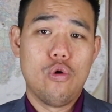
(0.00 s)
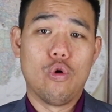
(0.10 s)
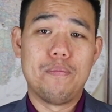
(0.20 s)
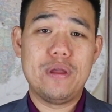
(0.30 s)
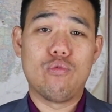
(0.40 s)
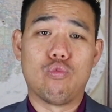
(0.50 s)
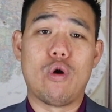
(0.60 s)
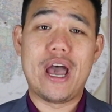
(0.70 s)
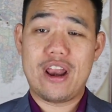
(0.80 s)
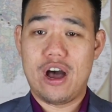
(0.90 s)
will be
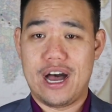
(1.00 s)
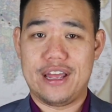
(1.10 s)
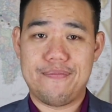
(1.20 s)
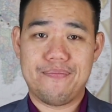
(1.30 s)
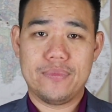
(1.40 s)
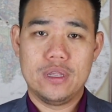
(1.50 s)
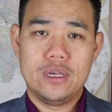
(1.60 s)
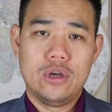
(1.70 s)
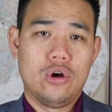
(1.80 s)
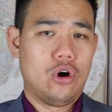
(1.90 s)
red hot.
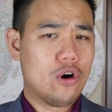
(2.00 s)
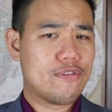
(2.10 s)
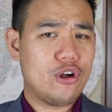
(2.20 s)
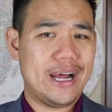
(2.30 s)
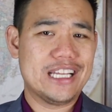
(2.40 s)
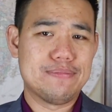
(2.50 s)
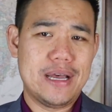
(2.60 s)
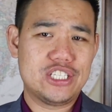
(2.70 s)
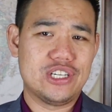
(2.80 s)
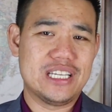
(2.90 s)
Overall, as
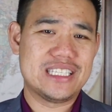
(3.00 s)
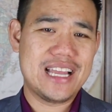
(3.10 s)
mentioned, it's